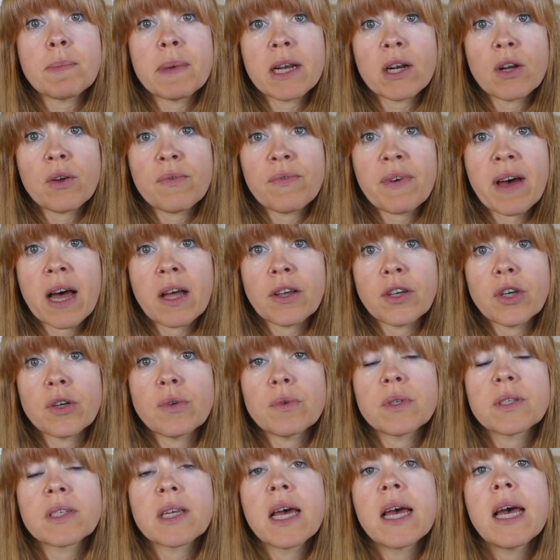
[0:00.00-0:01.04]
middle
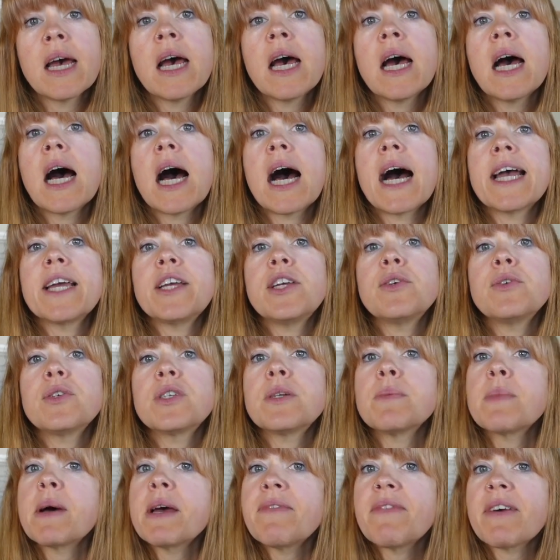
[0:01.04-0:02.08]
values. I
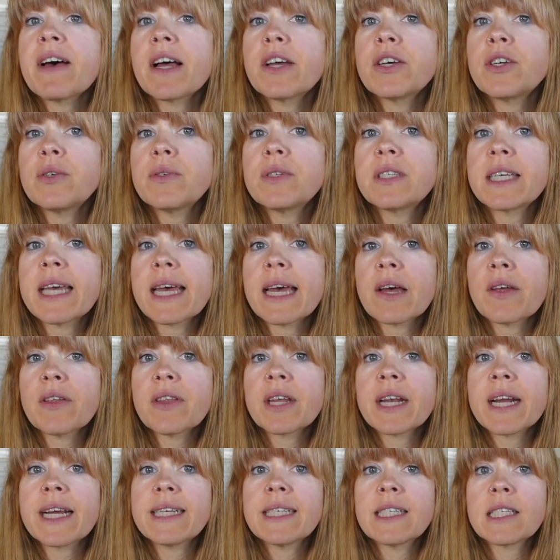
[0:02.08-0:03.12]
used my value scale
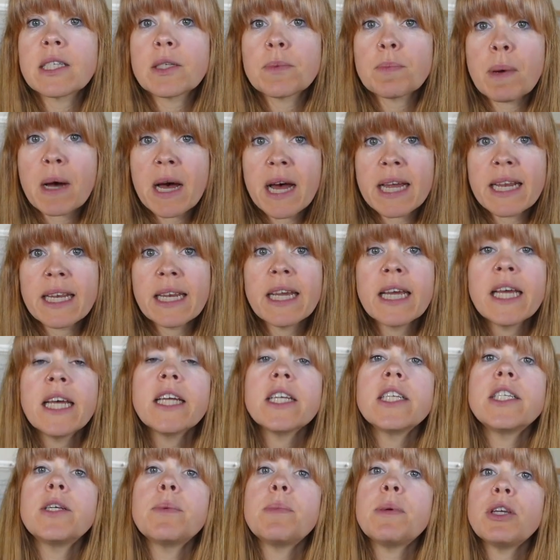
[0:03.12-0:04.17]
that I'd spun
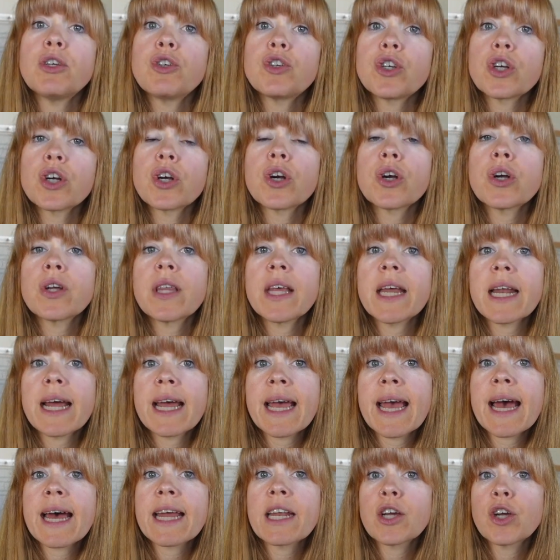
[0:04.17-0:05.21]
to be sure that I
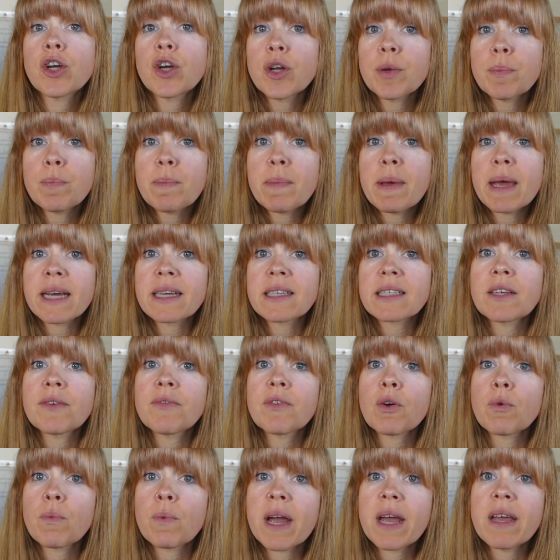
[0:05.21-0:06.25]
had a good mix
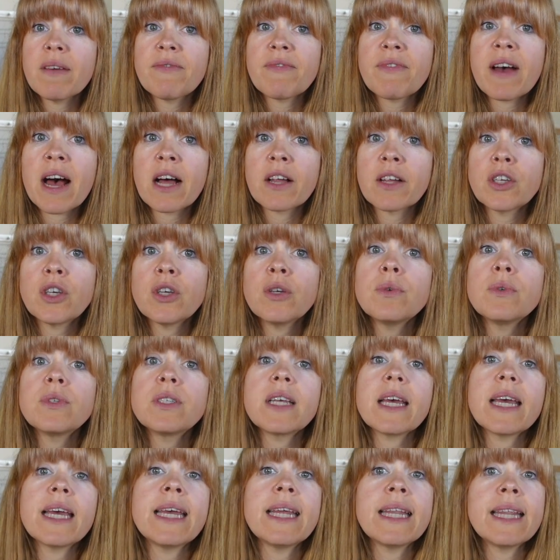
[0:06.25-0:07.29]
of the right
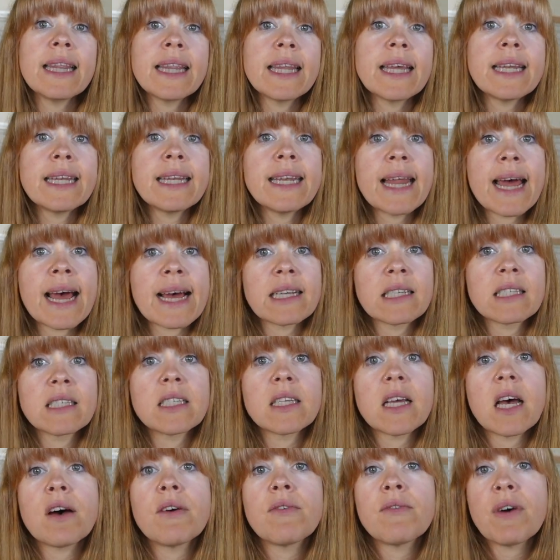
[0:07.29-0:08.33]
values in the
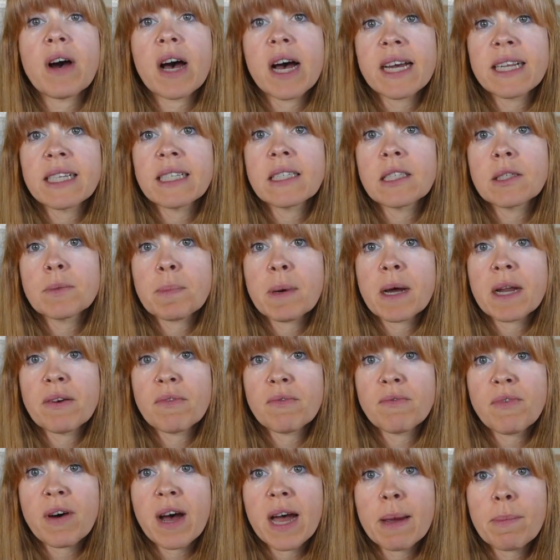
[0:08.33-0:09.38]
nests of
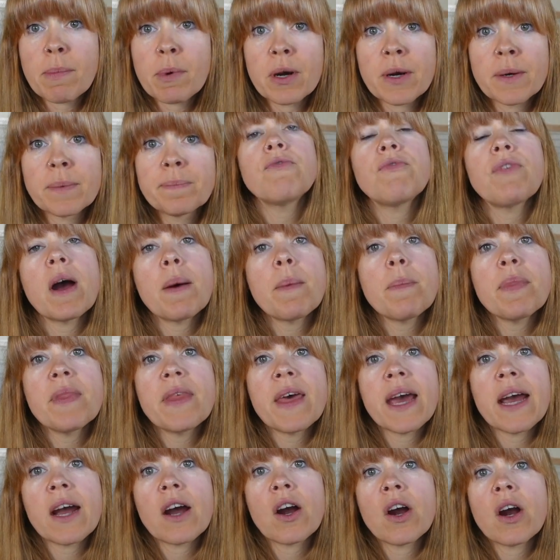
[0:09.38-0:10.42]
unspun fiber. From
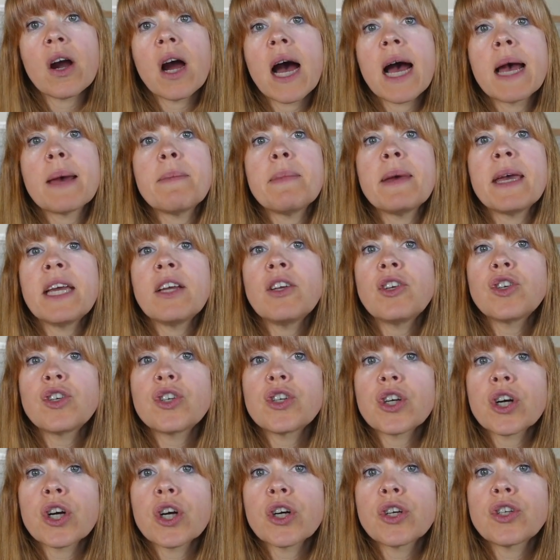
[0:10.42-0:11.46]
there, I made
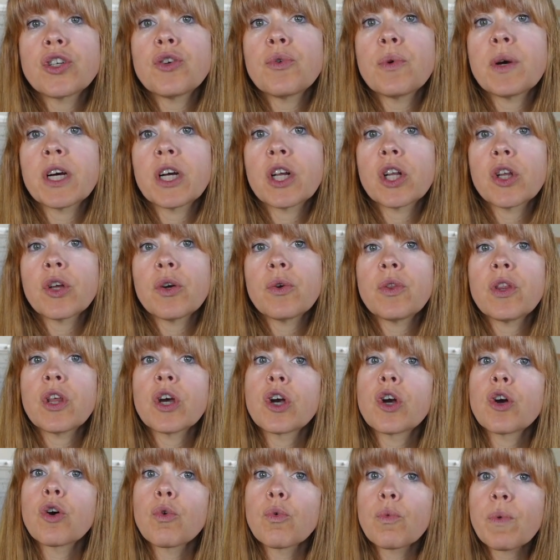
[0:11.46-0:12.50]
sure to include the
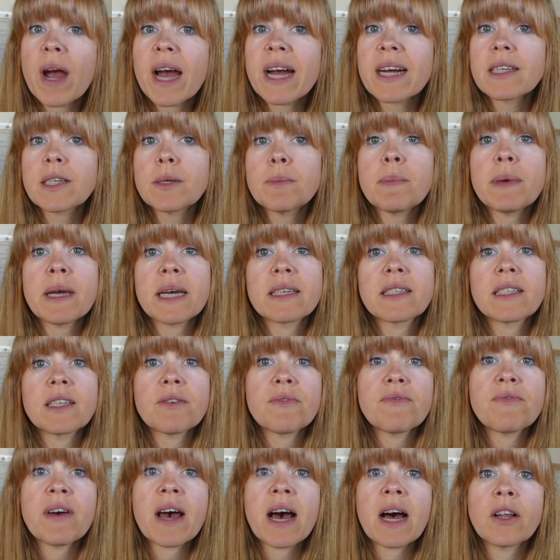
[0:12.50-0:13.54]
correct mix
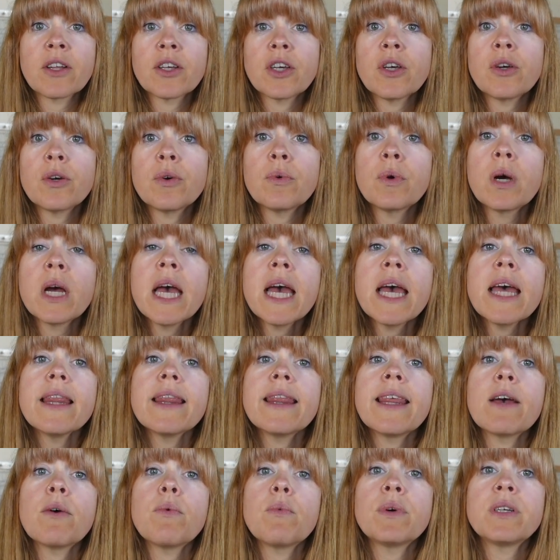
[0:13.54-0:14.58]
of value
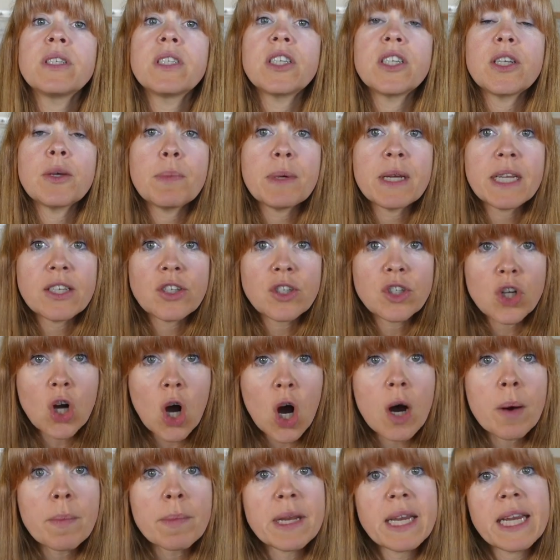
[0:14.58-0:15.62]
that was to be
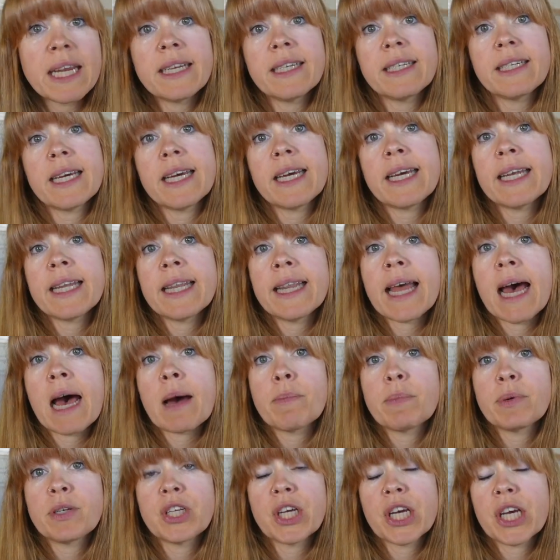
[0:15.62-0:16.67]
dominant in
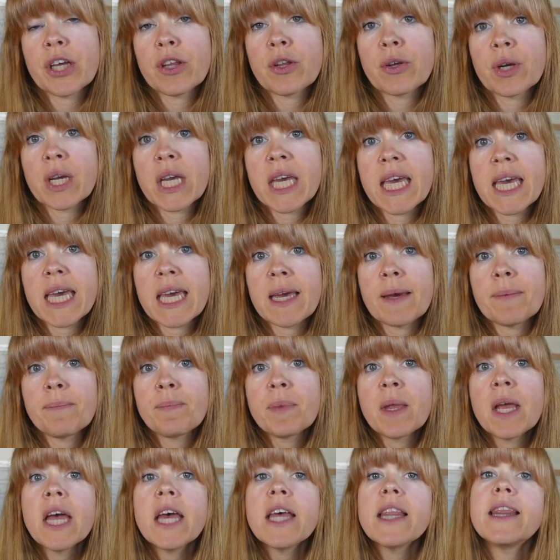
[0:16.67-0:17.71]
that particular key.
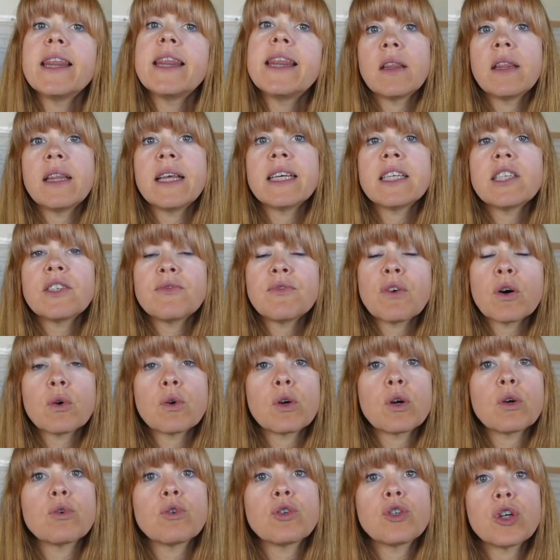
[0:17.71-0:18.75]
This photo